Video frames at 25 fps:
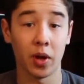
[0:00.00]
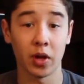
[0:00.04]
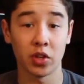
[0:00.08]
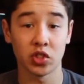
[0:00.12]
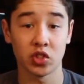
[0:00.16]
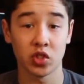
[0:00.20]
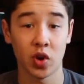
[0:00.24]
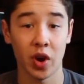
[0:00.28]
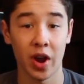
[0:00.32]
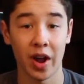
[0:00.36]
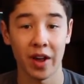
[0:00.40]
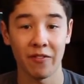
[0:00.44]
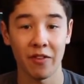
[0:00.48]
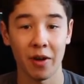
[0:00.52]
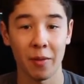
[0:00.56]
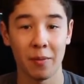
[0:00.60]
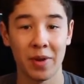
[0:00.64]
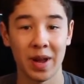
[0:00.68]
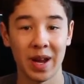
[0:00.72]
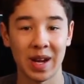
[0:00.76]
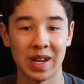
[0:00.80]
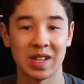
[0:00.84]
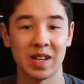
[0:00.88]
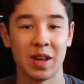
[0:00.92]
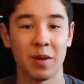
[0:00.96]
drive I
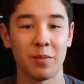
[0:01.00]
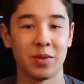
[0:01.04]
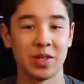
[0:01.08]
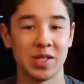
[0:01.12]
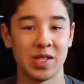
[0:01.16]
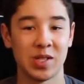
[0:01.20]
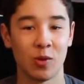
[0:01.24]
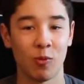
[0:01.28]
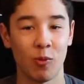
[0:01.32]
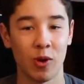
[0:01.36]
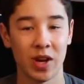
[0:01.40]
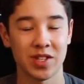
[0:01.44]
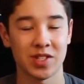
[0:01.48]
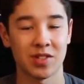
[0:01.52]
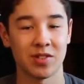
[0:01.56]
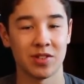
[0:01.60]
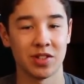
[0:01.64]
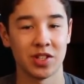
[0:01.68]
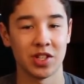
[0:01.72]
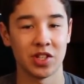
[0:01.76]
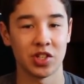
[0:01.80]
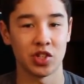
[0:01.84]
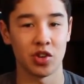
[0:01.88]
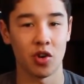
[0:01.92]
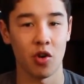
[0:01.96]
picked up is the
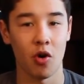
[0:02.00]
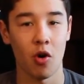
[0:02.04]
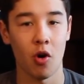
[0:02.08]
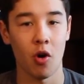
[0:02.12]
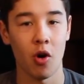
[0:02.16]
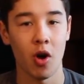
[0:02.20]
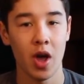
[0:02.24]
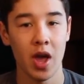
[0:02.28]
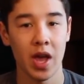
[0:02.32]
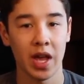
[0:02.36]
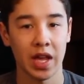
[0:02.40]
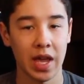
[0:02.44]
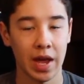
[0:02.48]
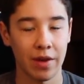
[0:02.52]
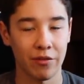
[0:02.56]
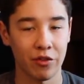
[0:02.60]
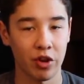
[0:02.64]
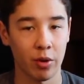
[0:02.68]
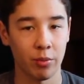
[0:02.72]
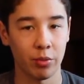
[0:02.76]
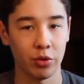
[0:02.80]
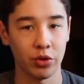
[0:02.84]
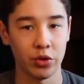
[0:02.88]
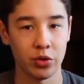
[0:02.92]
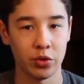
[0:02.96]
Western Digital
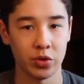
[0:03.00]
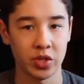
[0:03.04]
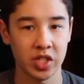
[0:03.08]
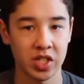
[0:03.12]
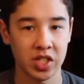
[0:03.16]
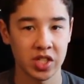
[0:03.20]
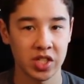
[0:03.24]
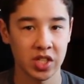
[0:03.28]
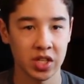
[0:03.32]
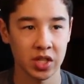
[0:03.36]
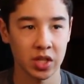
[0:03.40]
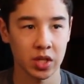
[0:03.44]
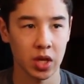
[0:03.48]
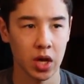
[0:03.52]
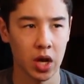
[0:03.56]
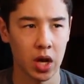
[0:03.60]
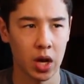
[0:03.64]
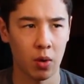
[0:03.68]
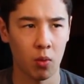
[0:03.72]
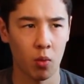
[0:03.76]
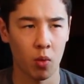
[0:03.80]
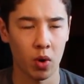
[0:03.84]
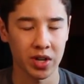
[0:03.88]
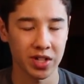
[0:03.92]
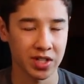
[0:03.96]
Caviar Blue 1
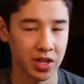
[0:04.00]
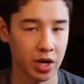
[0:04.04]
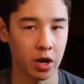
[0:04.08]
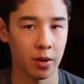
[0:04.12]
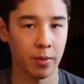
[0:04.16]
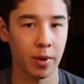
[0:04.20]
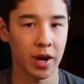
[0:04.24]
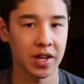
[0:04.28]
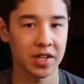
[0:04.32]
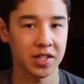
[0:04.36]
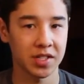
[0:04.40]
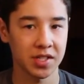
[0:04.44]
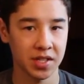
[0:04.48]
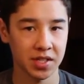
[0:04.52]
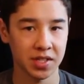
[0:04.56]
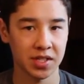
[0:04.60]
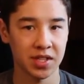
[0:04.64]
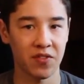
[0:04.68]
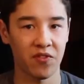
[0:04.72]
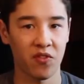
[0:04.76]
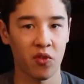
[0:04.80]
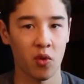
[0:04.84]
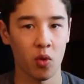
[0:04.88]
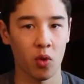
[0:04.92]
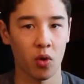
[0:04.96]
terabyte
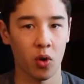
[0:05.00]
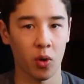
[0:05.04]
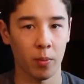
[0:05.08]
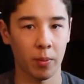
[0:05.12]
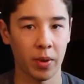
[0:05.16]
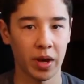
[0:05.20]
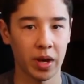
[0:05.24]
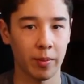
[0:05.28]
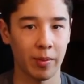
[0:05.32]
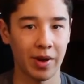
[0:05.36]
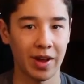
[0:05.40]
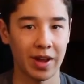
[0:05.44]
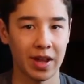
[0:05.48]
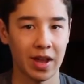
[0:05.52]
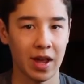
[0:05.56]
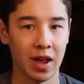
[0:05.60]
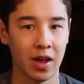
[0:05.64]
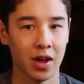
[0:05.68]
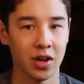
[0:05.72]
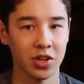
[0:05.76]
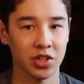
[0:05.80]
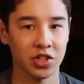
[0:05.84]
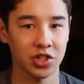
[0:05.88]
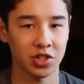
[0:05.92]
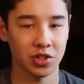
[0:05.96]
64 megabyte
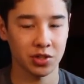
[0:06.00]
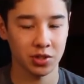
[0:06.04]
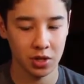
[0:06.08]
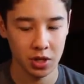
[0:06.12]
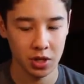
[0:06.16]
cache.